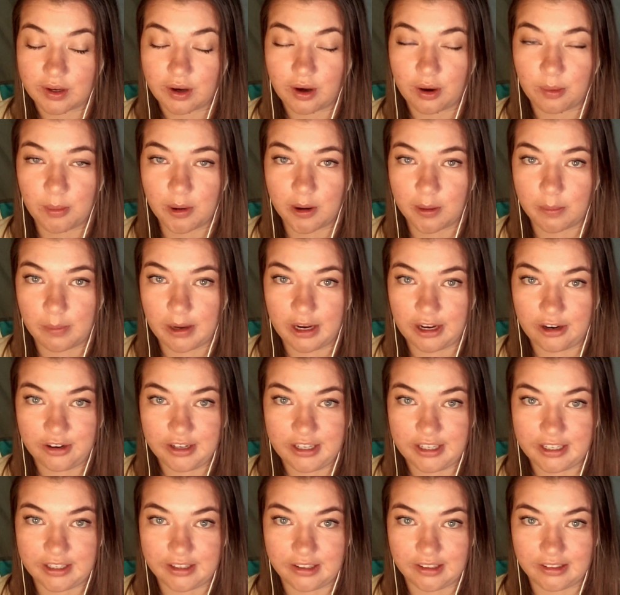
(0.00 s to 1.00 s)
A
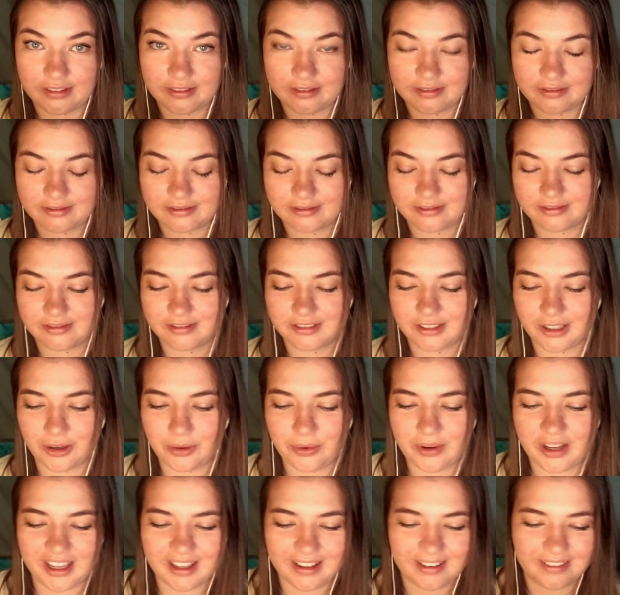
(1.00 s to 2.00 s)
barbarian.
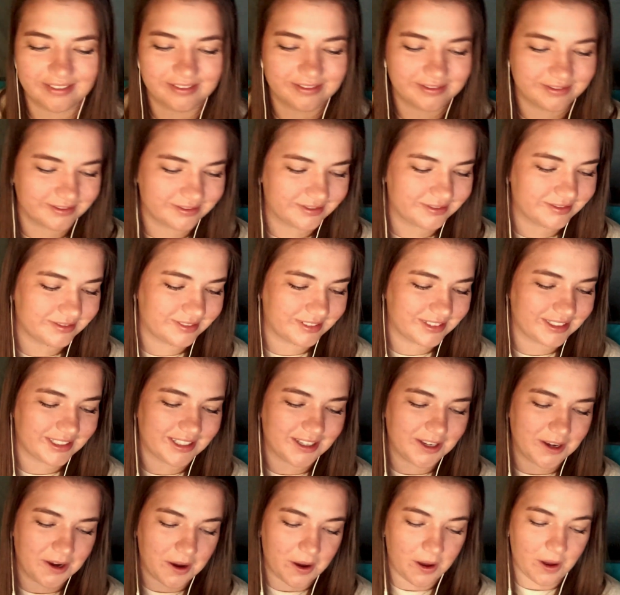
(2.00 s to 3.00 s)
Okay.
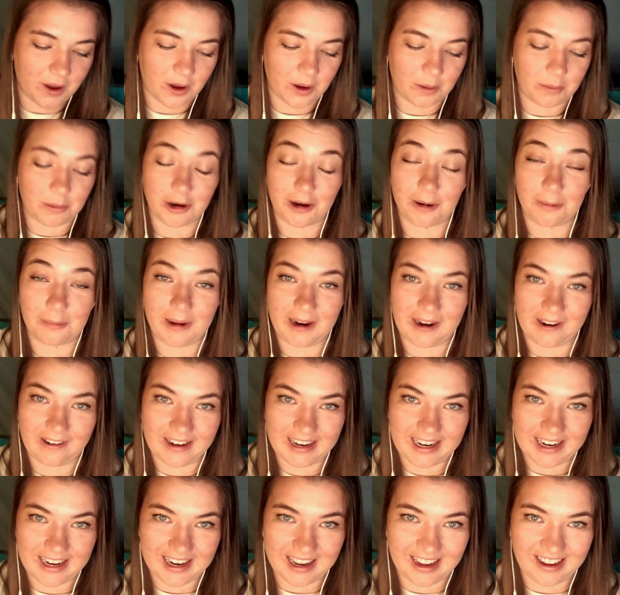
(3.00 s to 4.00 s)
A
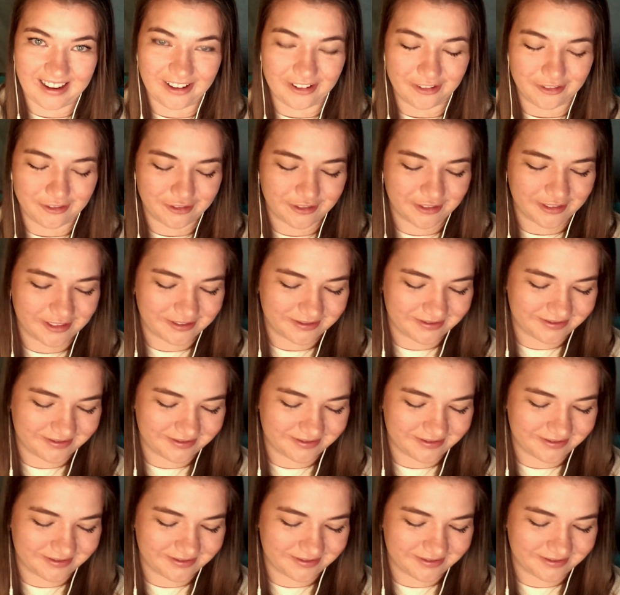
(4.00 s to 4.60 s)
barbarian elf.